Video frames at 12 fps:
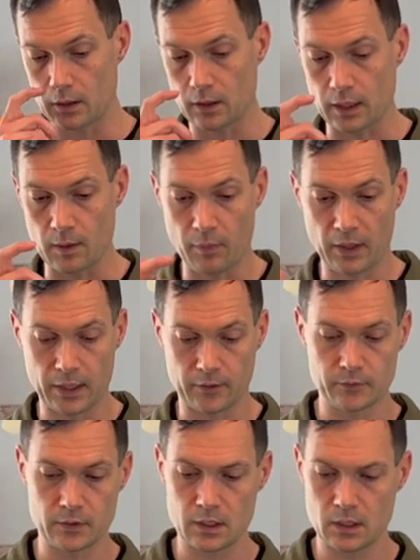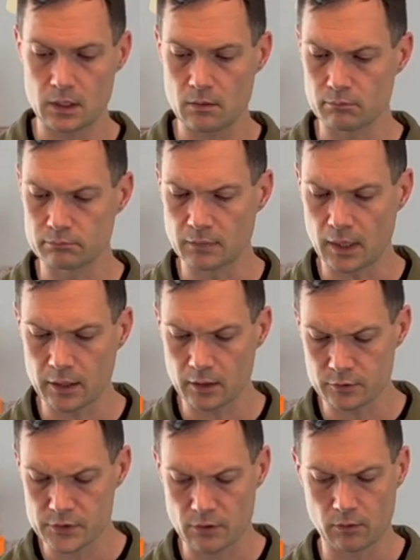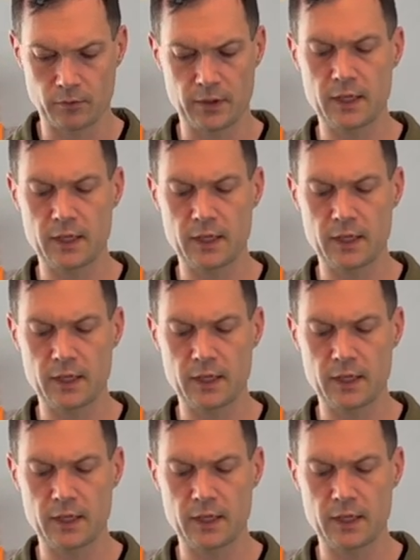I bought the mono, so they